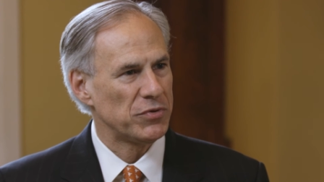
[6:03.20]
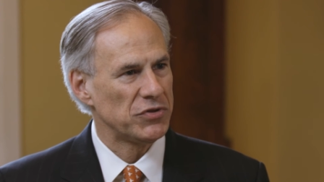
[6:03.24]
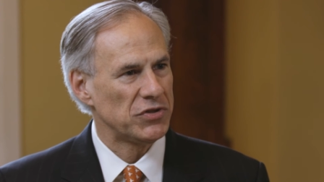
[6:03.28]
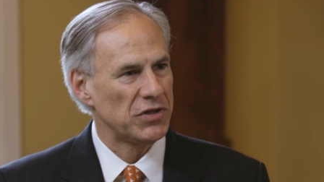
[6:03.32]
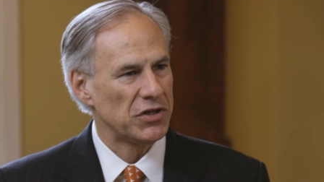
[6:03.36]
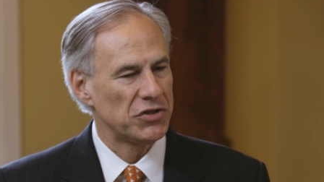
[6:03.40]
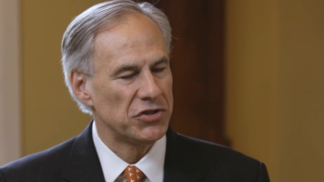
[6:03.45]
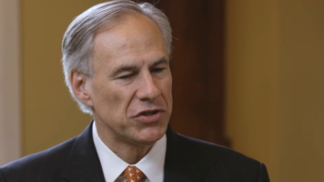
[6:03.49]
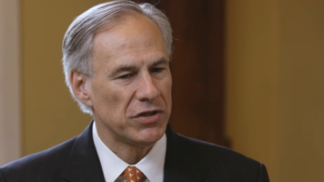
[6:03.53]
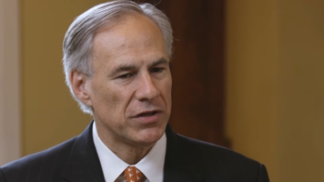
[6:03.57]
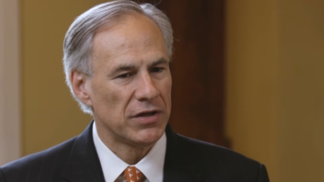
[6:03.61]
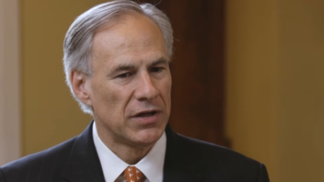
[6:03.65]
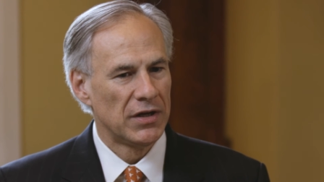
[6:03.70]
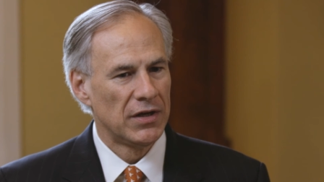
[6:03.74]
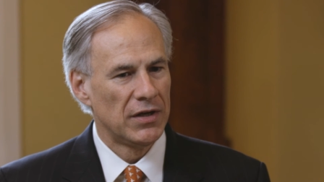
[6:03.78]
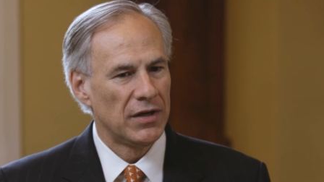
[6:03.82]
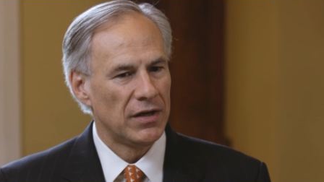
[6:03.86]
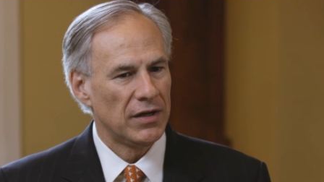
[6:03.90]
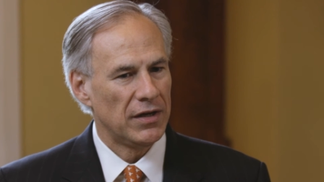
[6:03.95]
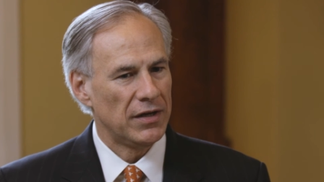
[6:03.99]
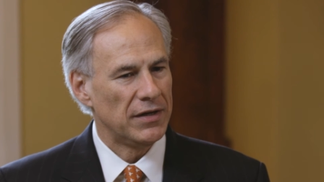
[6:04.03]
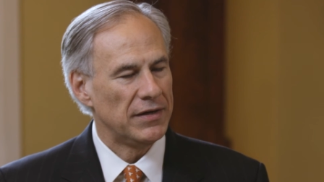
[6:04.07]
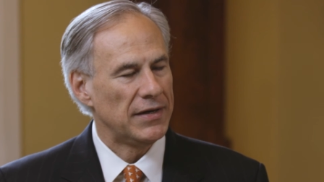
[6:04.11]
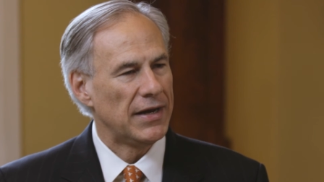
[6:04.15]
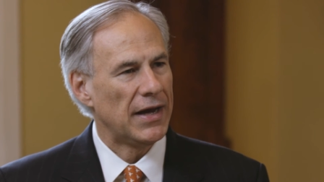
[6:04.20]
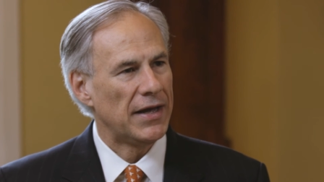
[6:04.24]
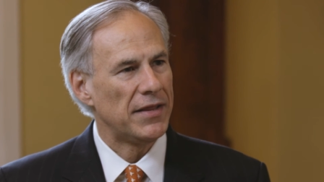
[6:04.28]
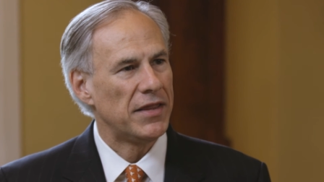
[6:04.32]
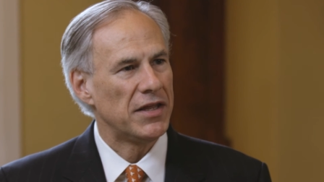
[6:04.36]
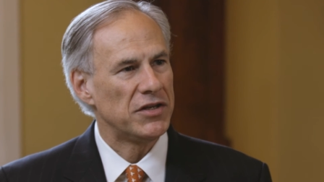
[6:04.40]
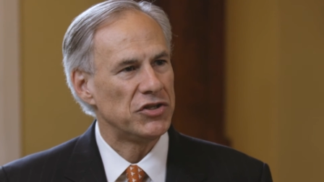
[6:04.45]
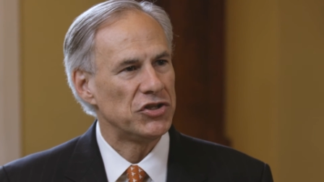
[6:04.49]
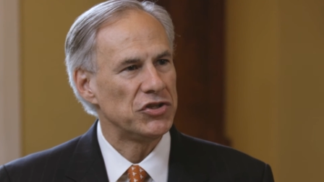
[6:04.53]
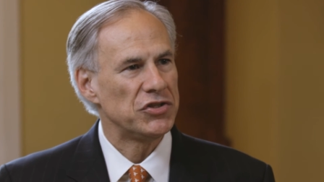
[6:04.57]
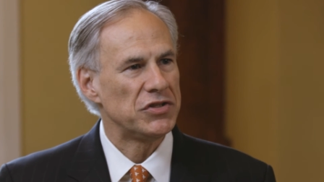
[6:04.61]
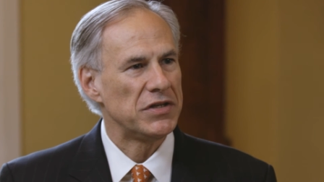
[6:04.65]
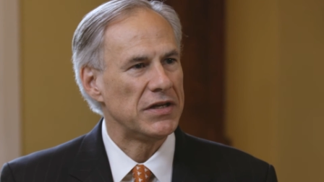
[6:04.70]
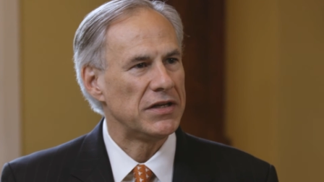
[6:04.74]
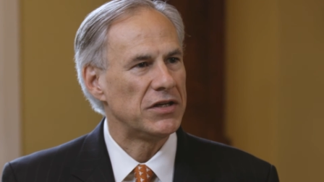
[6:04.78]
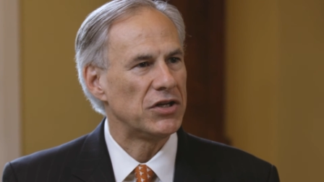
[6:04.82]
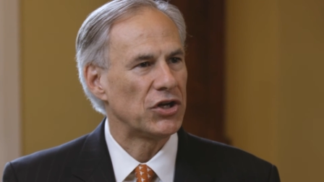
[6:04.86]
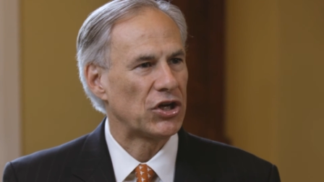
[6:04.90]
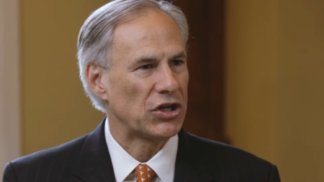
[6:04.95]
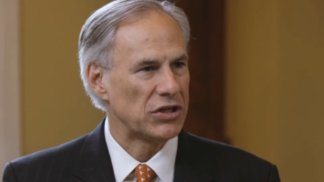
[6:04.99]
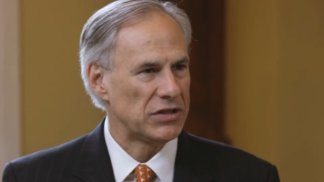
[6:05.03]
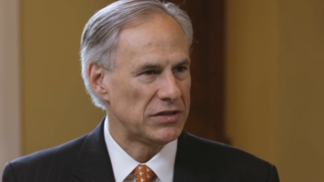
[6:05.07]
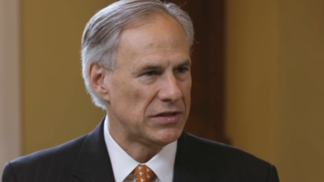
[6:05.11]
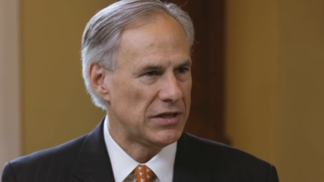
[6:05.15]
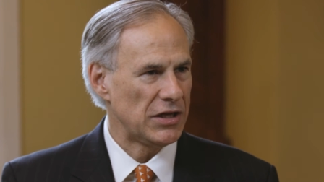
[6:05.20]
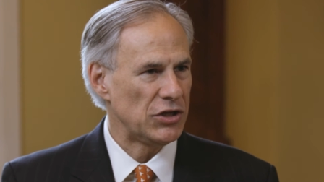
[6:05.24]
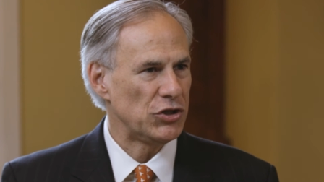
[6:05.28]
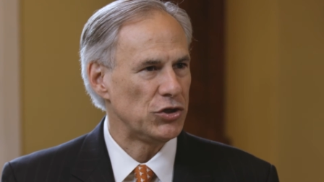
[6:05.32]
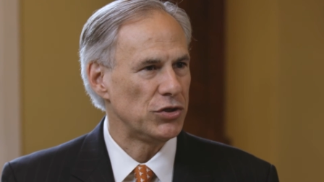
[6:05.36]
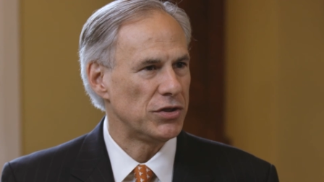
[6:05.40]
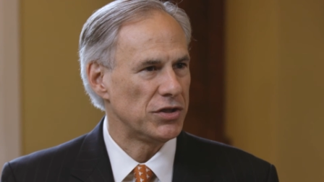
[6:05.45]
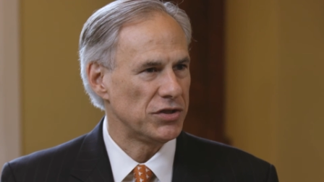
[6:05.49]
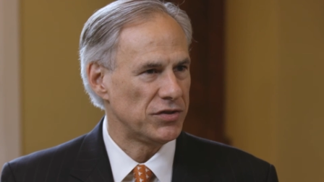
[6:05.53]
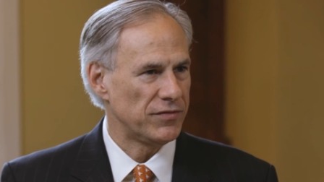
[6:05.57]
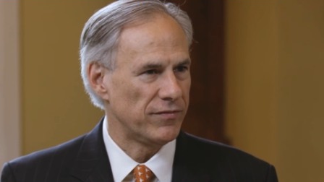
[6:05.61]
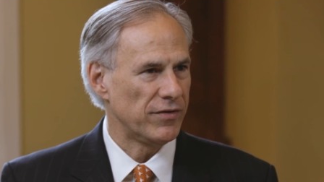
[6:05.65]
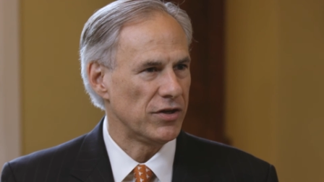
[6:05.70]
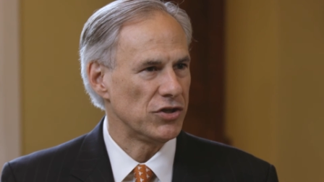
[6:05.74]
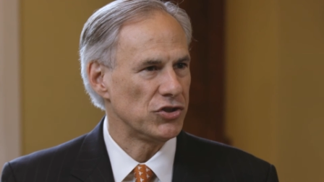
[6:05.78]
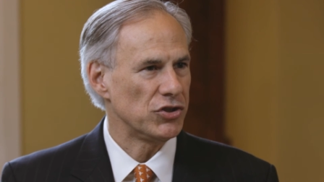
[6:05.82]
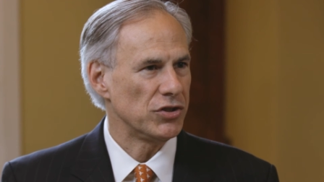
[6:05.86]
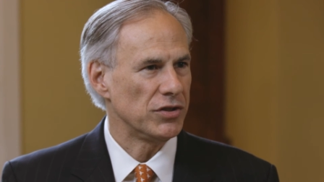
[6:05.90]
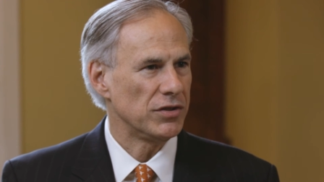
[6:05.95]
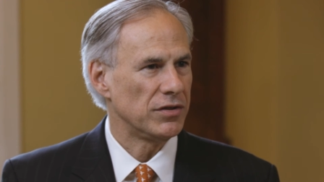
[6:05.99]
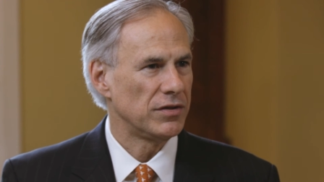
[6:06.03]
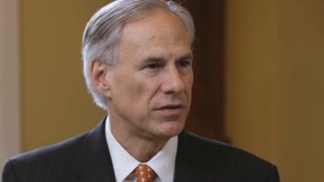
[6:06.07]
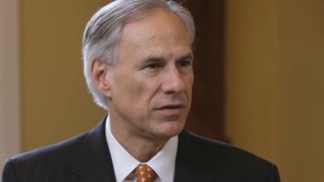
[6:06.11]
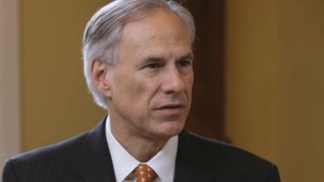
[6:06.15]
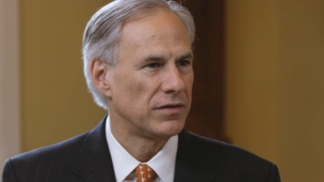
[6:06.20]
position. Uh, now they just need to continue this vision.